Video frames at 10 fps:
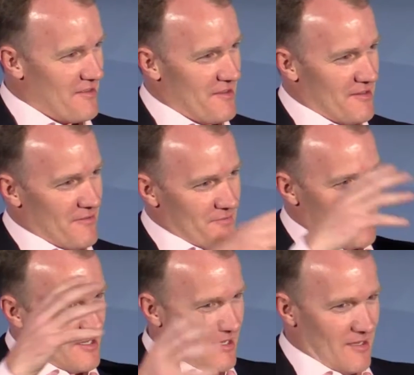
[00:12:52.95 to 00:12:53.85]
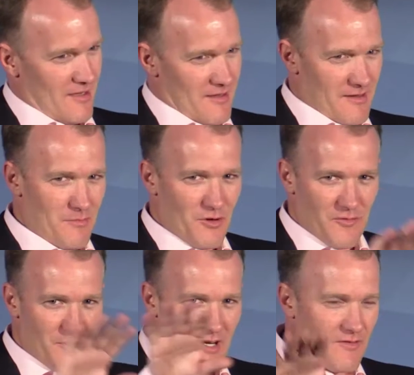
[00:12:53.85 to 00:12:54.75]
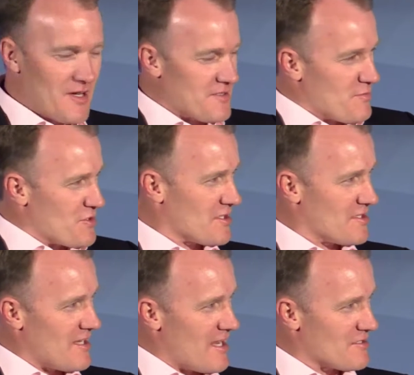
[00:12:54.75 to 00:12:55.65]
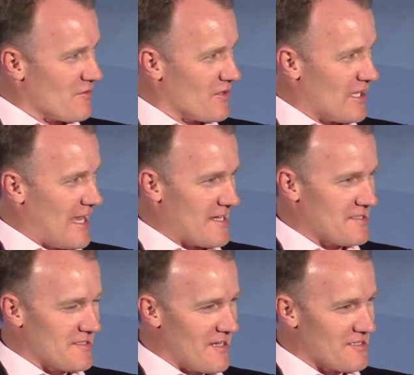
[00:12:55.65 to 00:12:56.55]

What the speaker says: the movement of customer success over the last